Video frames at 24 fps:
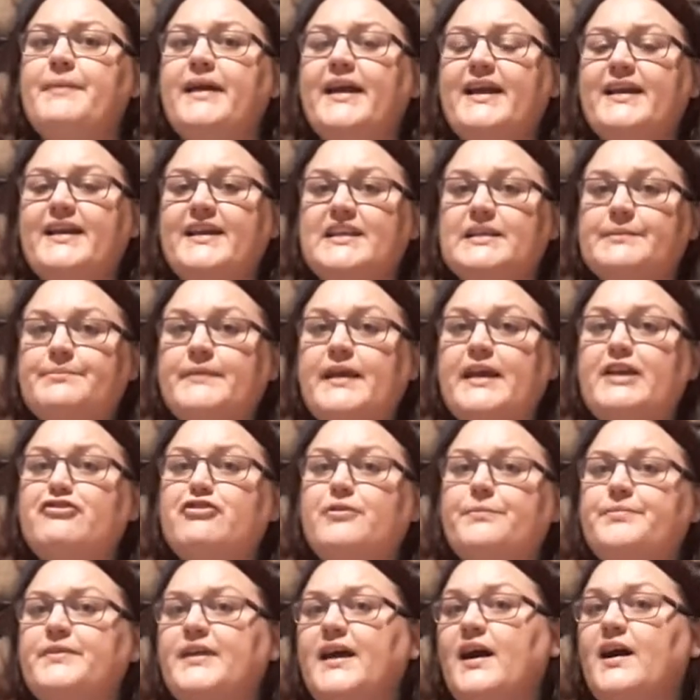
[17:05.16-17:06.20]
the mechanism, they
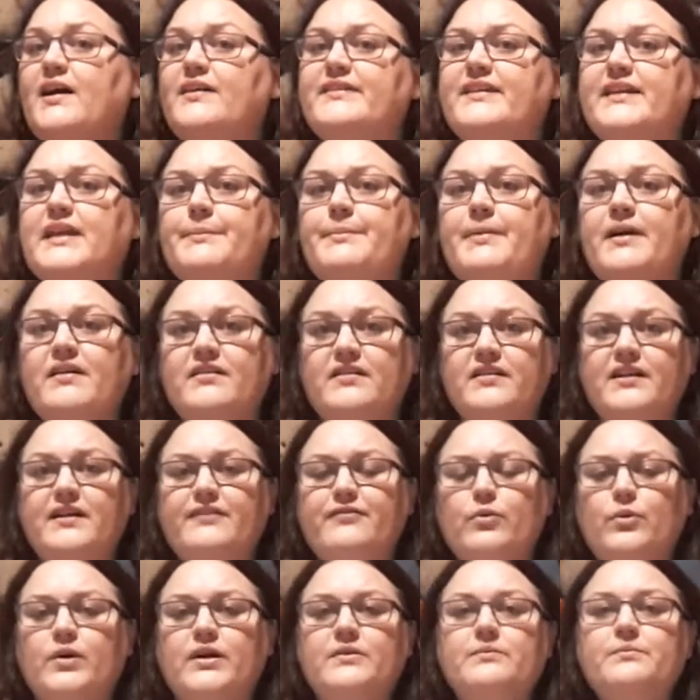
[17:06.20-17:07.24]
dropped out, then they buried
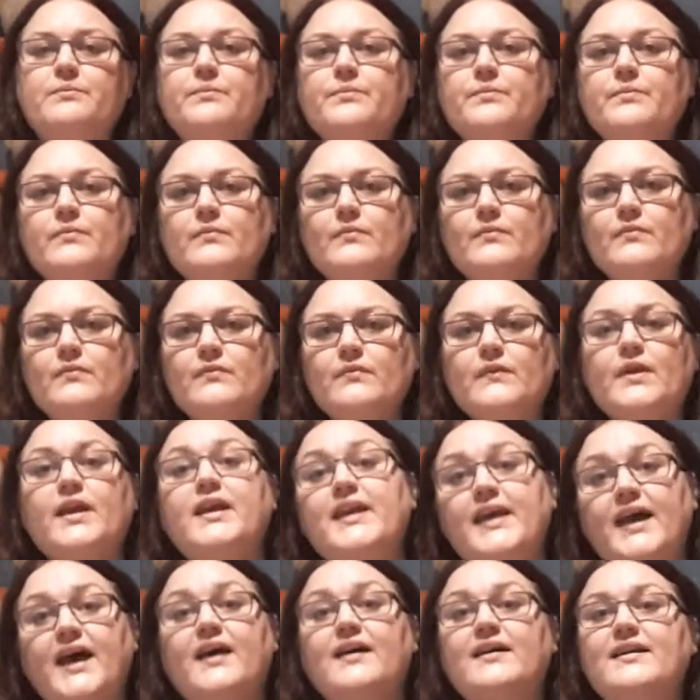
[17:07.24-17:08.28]
another one.
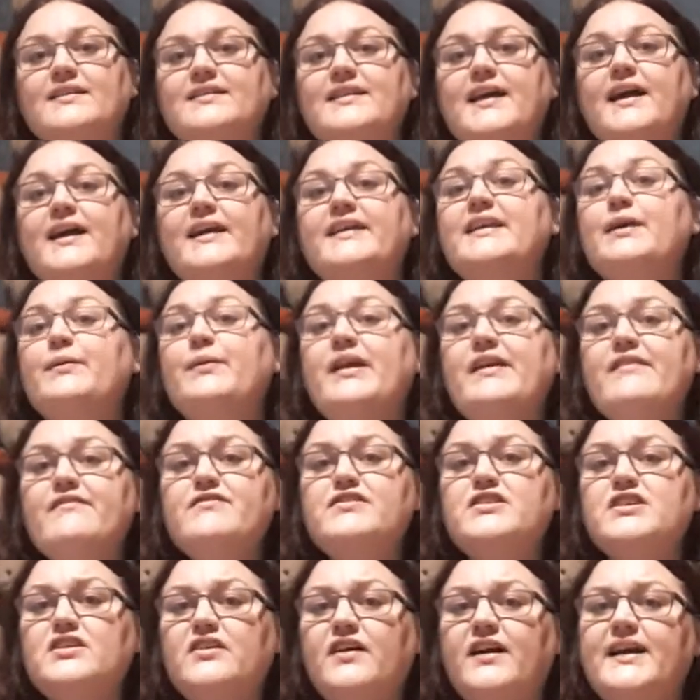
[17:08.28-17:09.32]
Yeah, exactly, they were
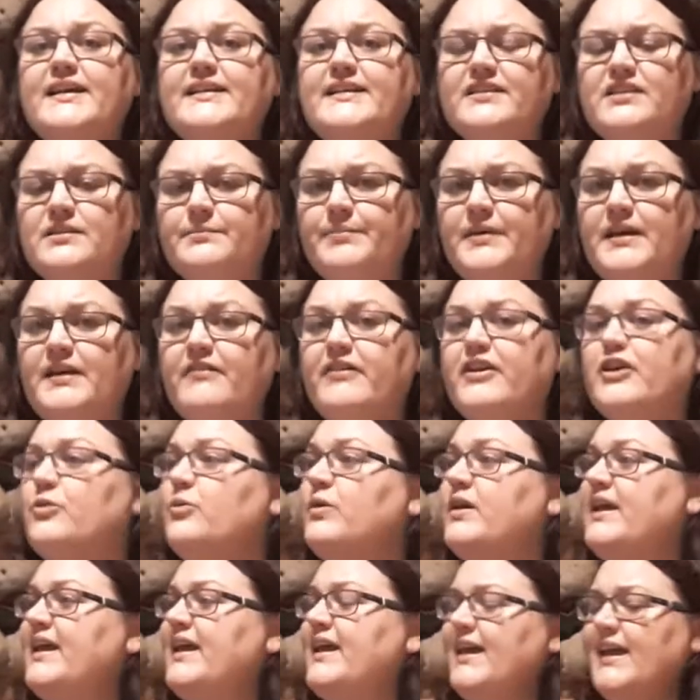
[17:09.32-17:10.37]
even denied decent
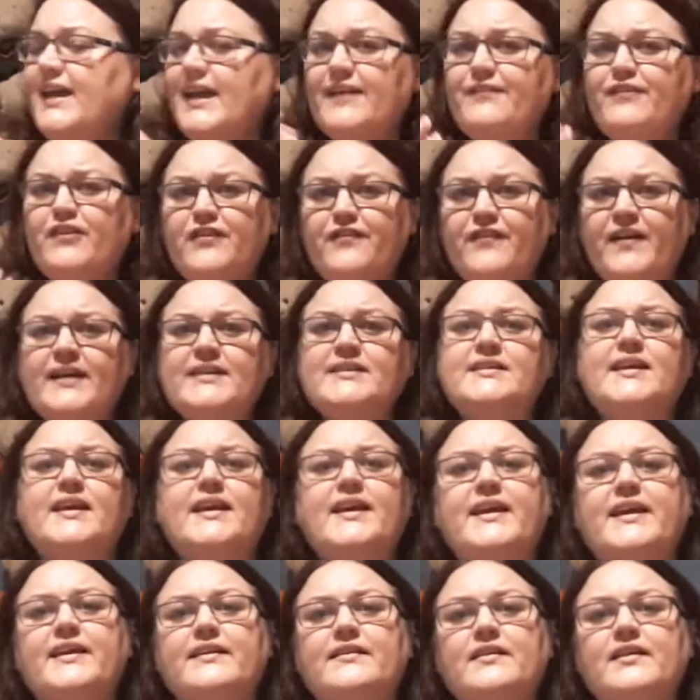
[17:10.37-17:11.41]
burial. If you factor
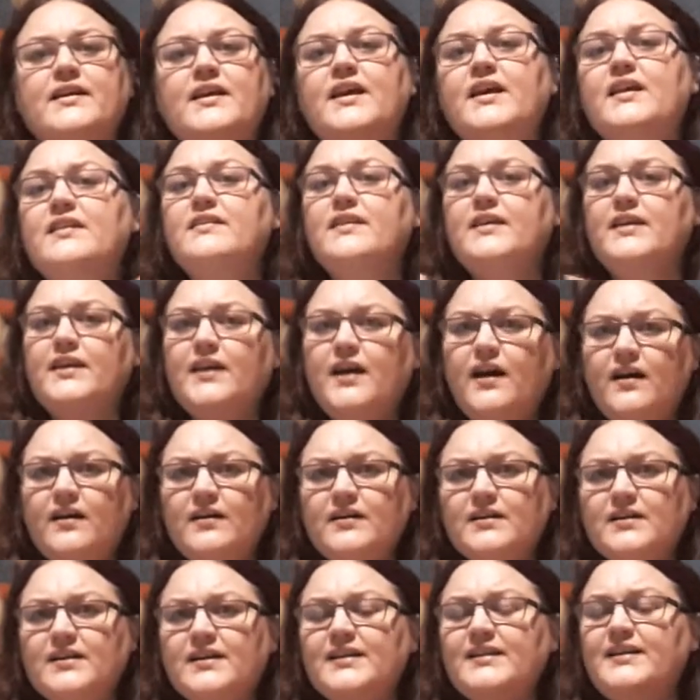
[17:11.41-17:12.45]
in the
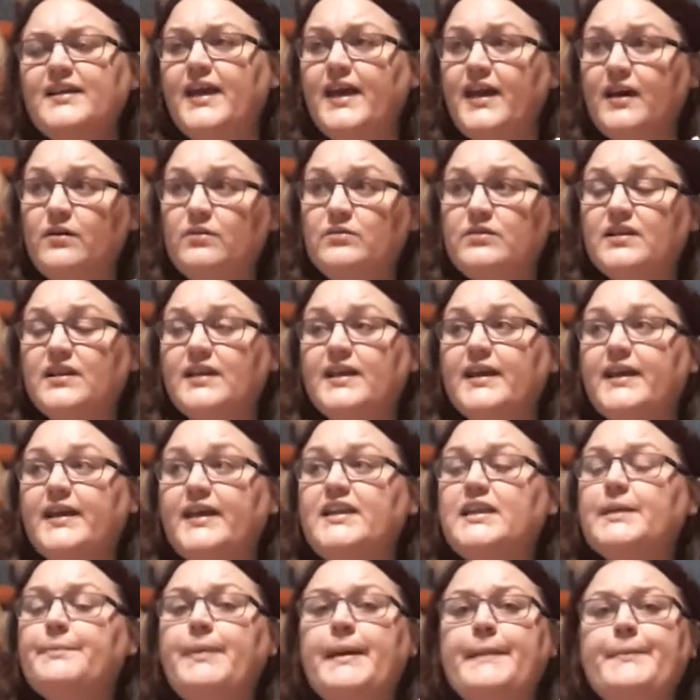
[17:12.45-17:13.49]
young, the
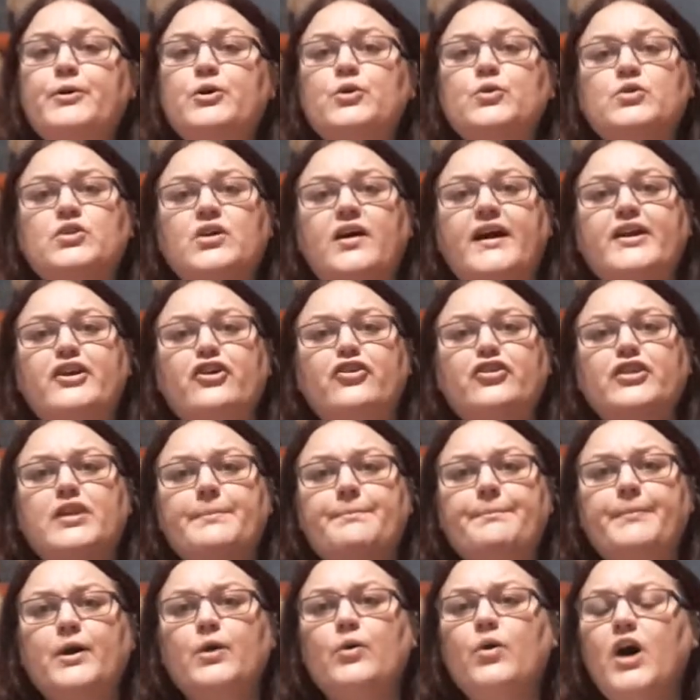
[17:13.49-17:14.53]
elderly, the people who died on
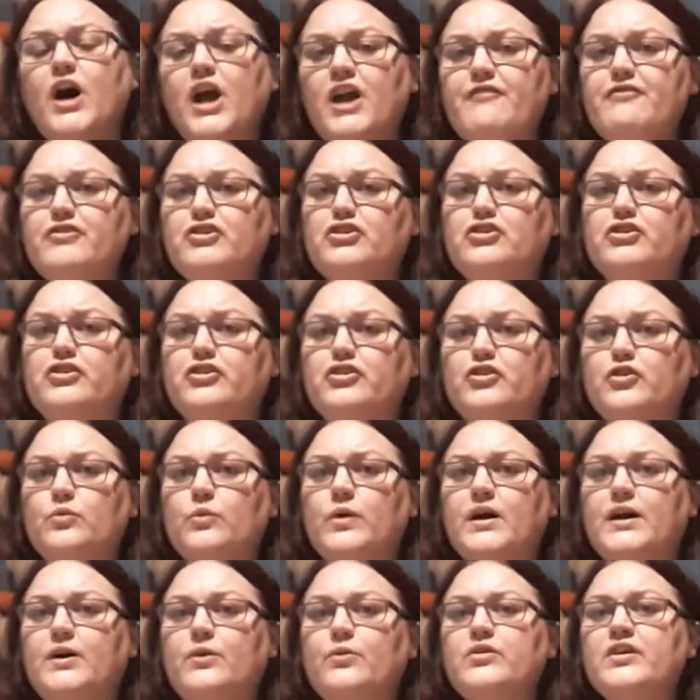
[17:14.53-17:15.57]
the boat over to the New
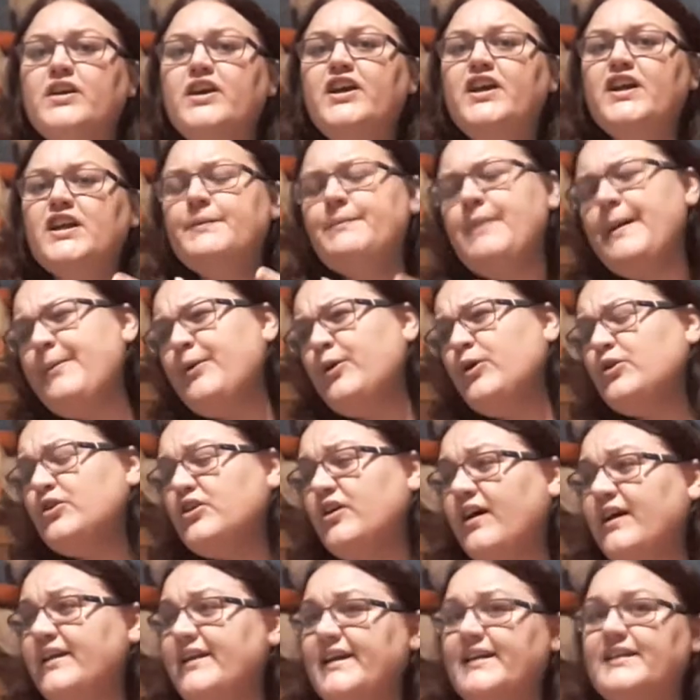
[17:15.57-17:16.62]
World, the people who
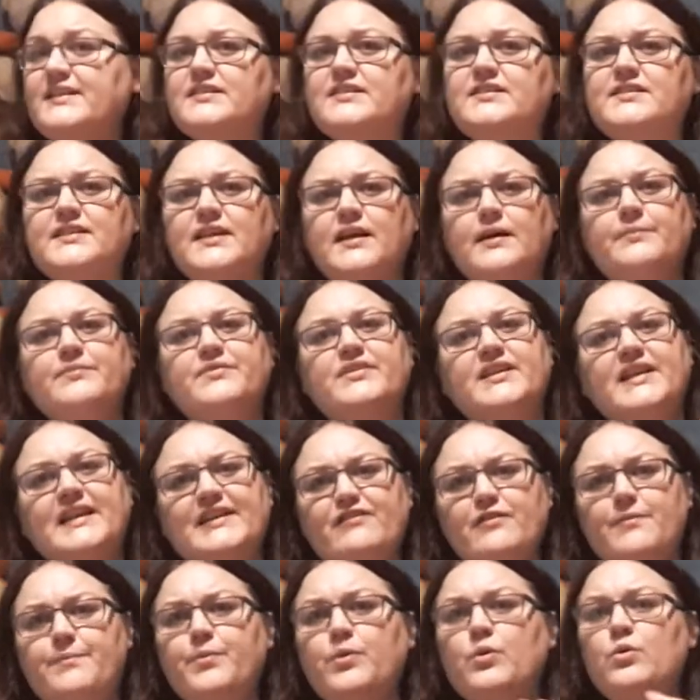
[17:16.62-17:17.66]
died in the slums in
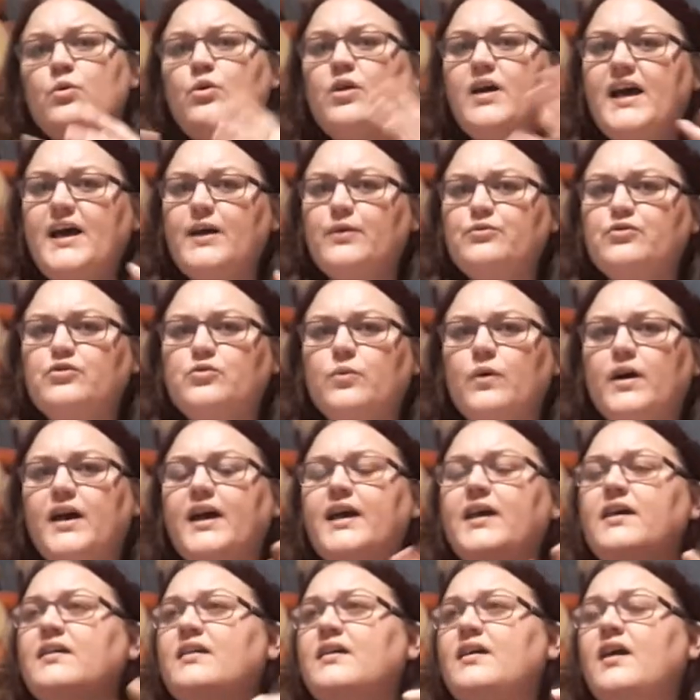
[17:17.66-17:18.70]
Liverpool or
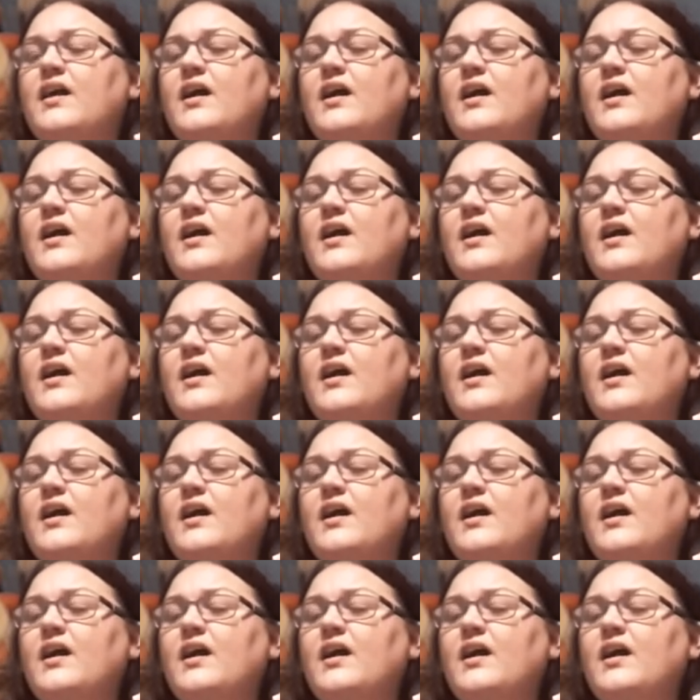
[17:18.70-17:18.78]
elsewhere,